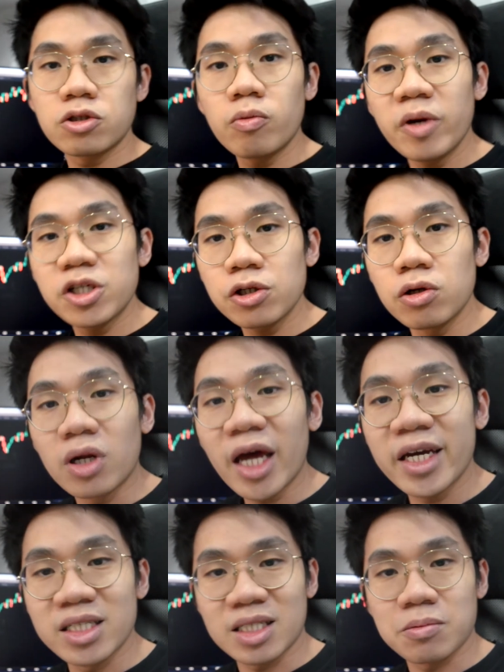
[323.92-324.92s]
So make sure you
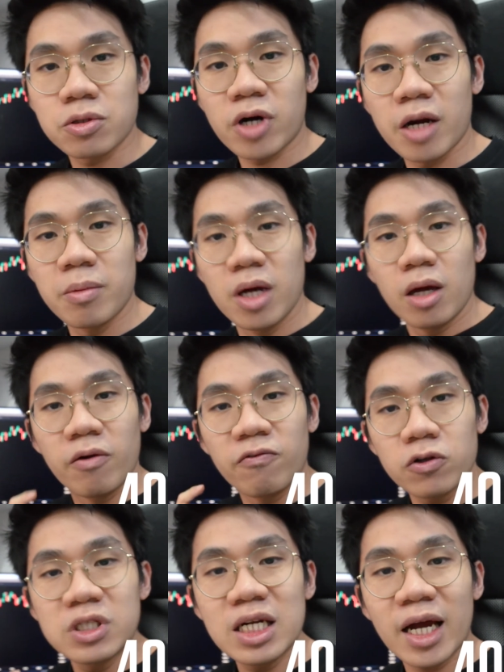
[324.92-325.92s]
like and subscribe.
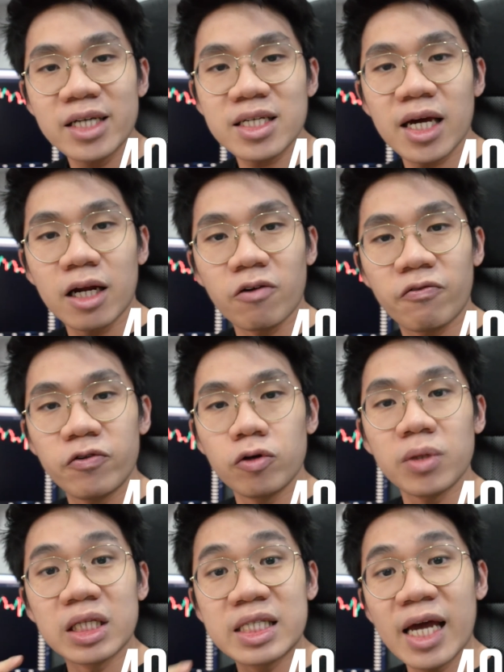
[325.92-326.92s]
40 likes and I'll
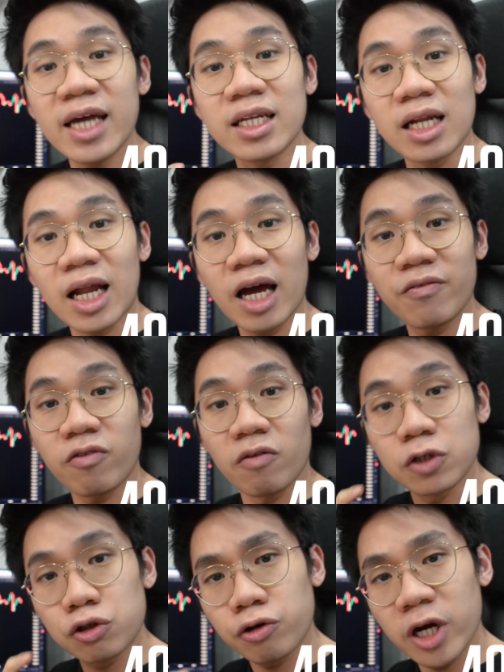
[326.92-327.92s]
film a day in the life
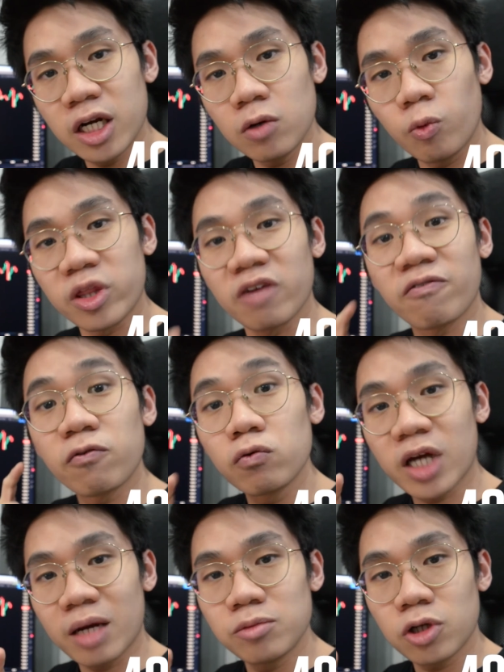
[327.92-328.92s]
of a trader with a
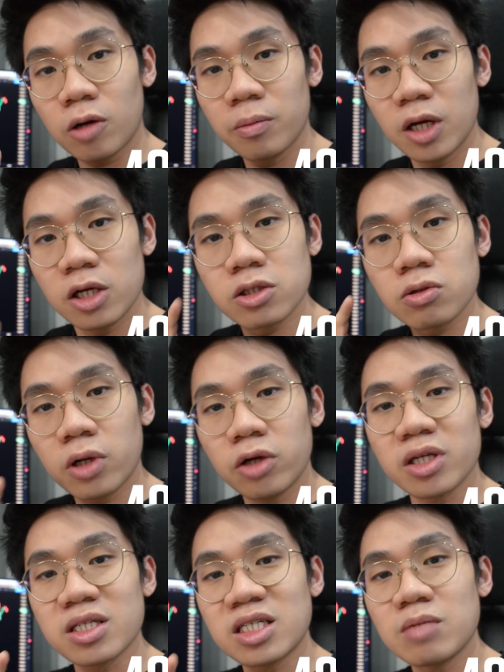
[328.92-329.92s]
full-time job so that you
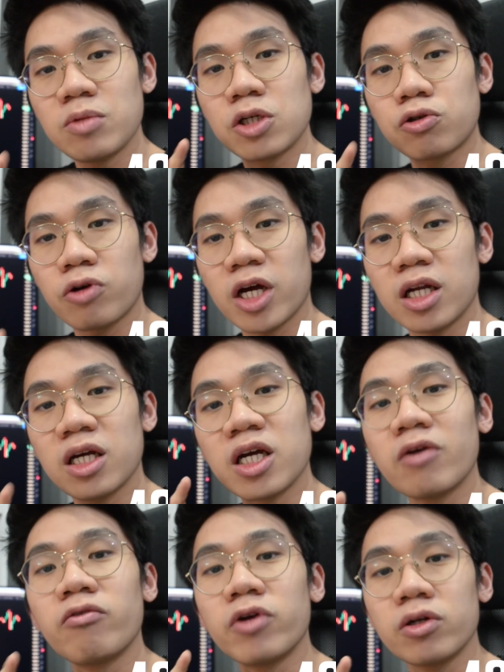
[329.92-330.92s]
can see me trade
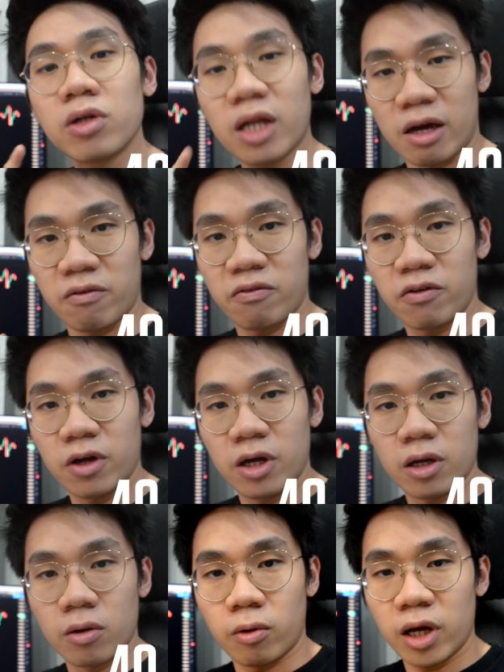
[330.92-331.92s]
in real life.
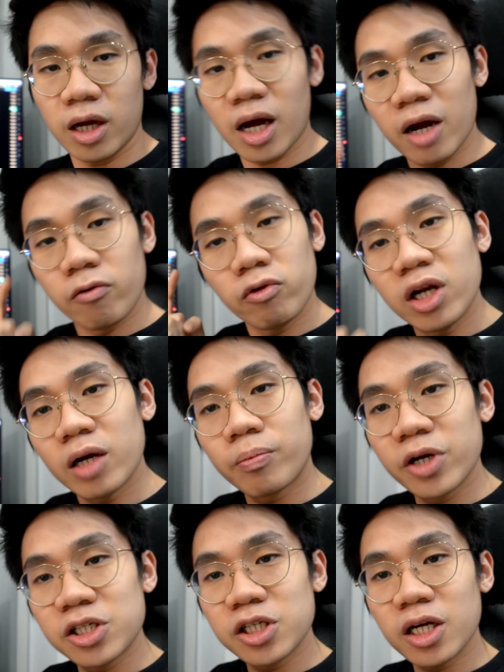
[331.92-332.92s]
Okay, I really
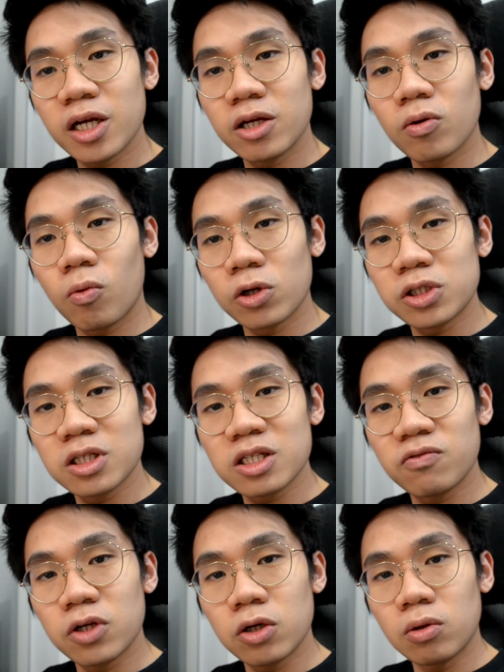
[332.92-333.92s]
appreciate that you're watching
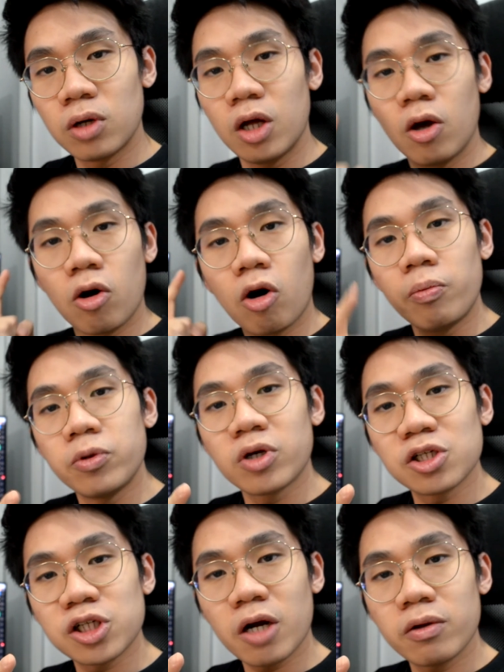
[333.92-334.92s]
this video. Hope you
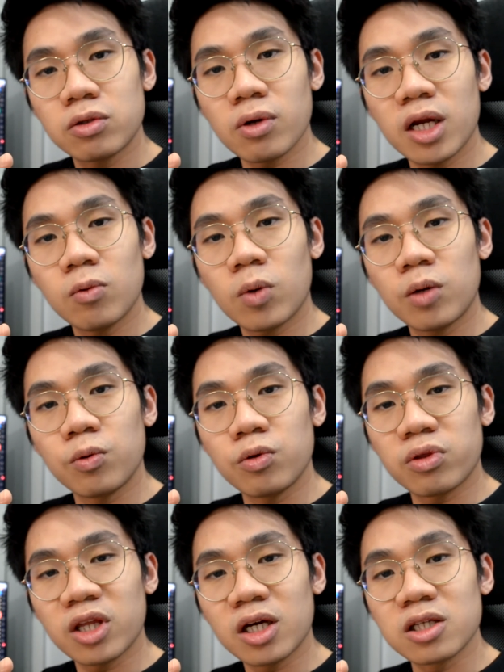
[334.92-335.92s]
can share it to anyone who
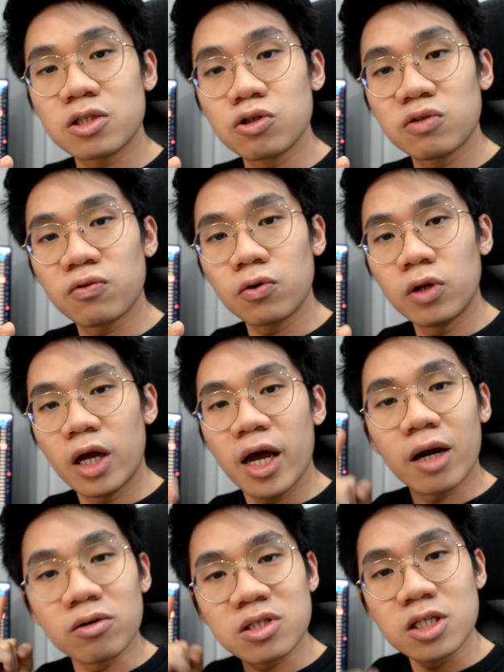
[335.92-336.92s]
you think is useful,
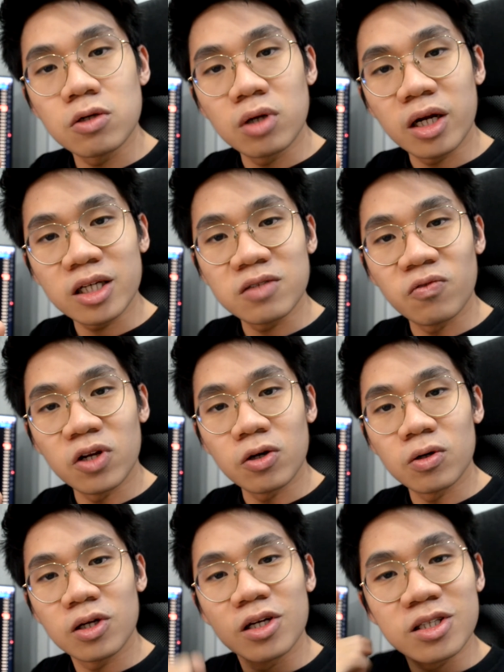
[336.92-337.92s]
and I'll see you in the next
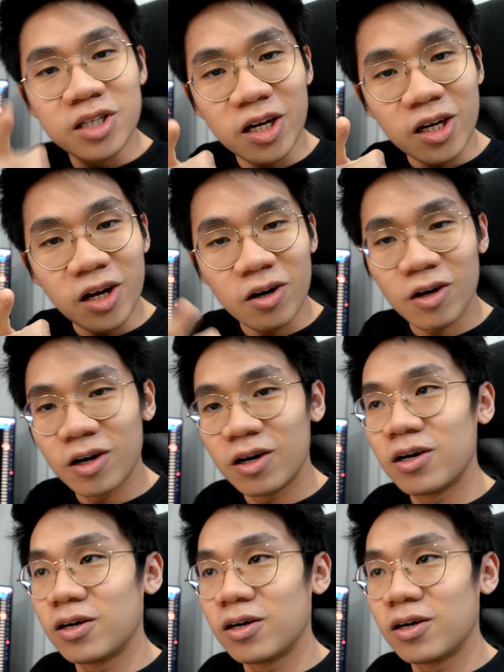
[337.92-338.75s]
video. Take care.